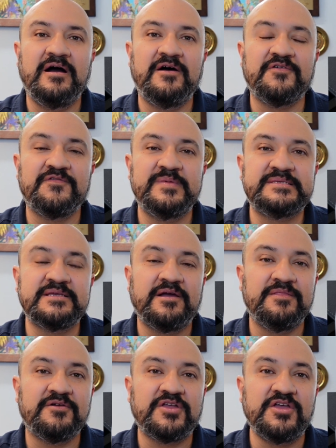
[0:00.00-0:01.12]
of
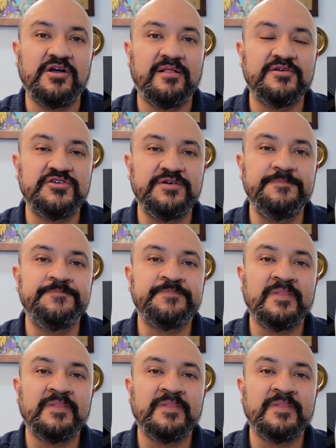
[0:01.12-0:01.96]
Mexican archaeology.